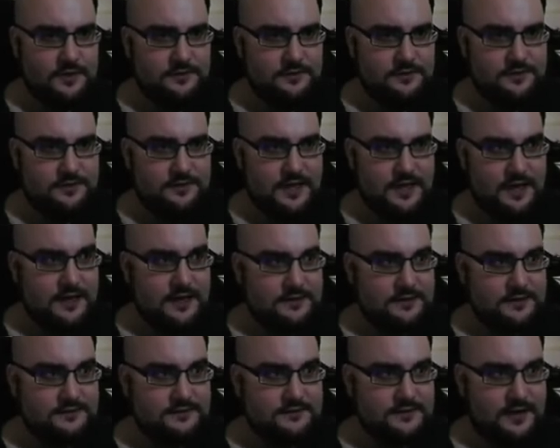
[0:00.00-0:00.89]

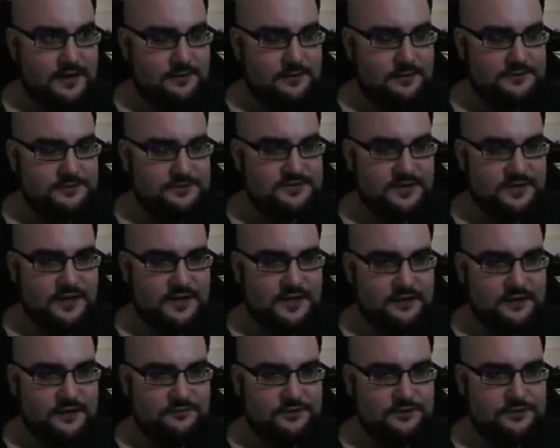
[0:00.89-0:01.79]
that I was
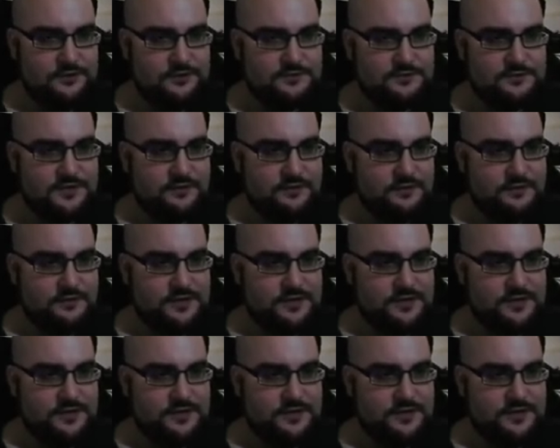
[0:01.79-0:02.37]
thinking of using